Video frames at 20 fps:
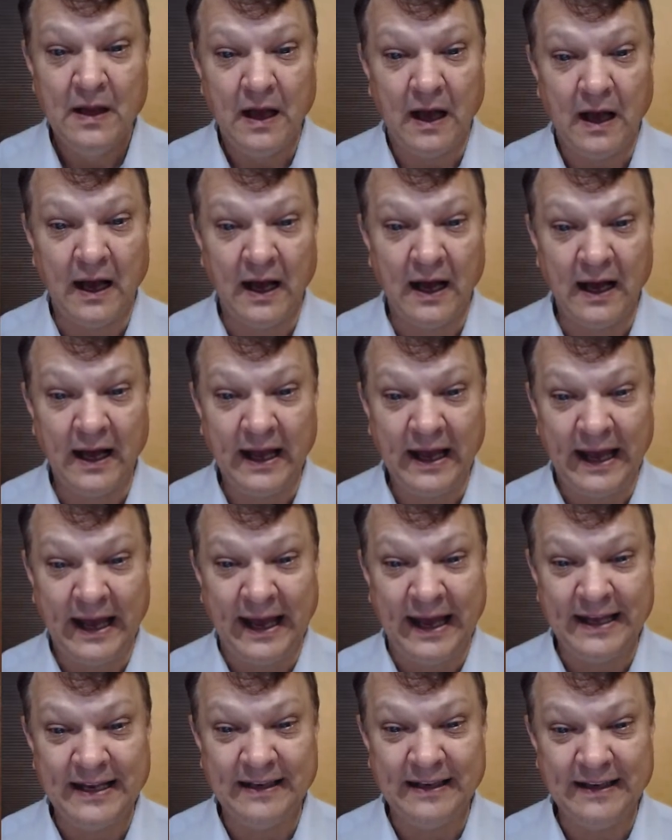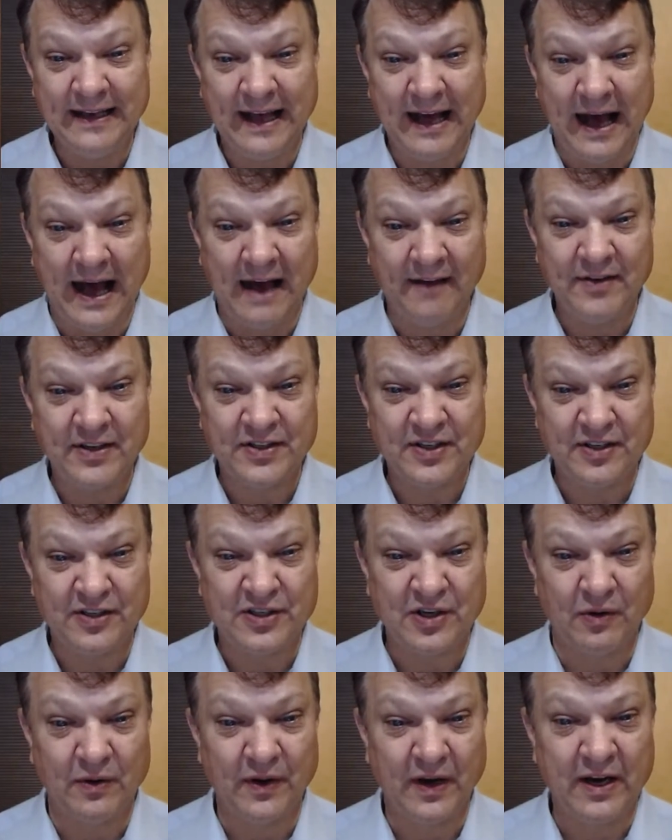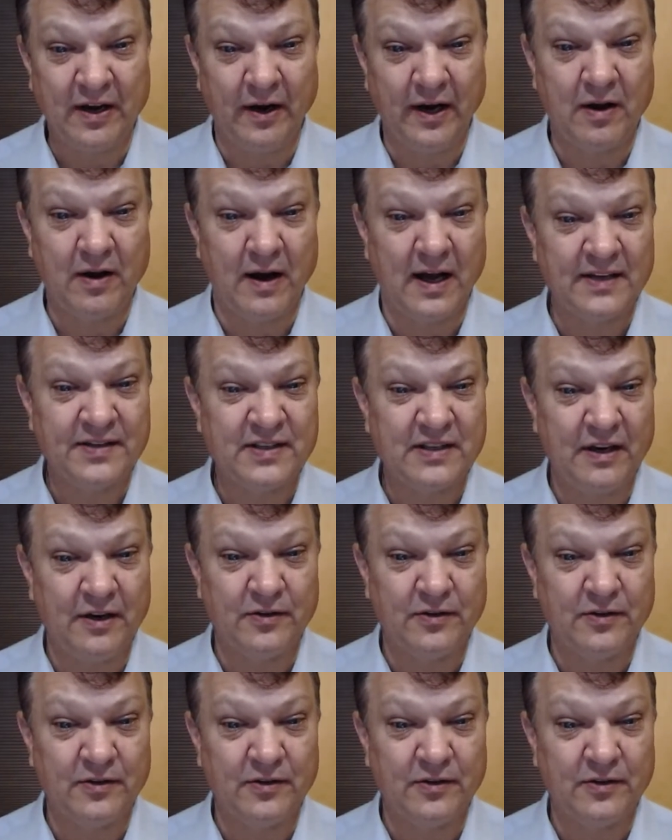And obviously, so carry costs,